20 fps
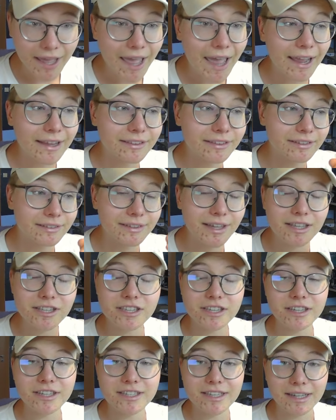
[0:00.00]
And that's
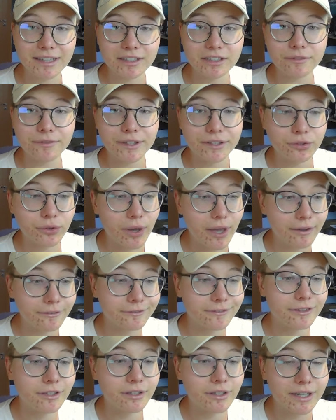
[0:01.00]
exactly what you have
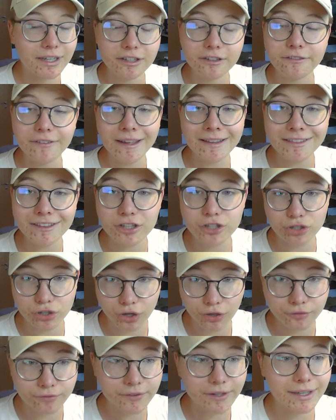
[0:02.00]
the advantage
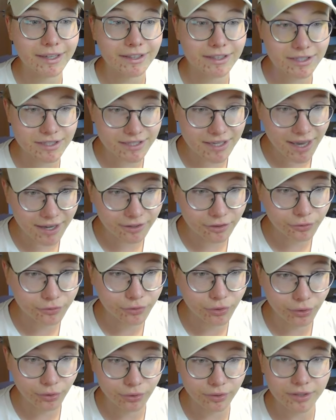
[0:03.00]
of inside of
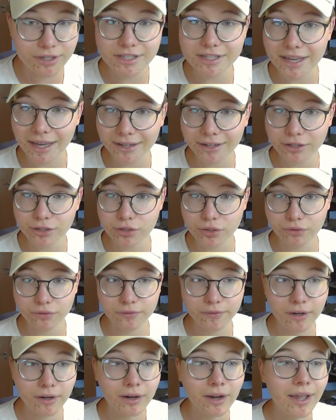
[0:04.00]
your designing
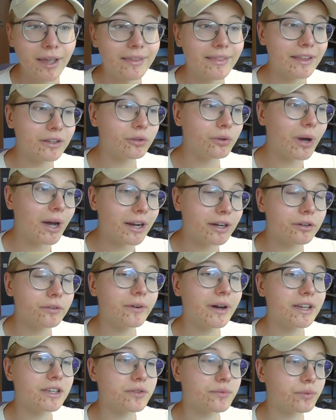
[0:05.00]
software that you
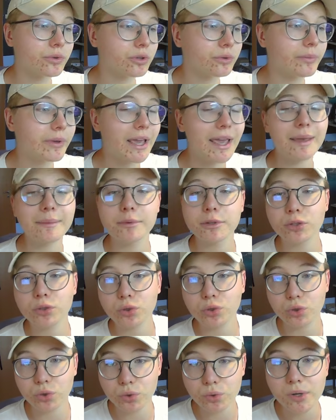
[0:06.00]
otherwise wouldn't be able to
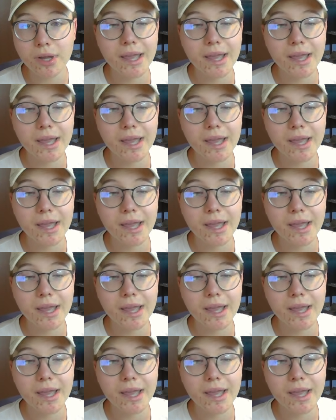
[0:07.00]
do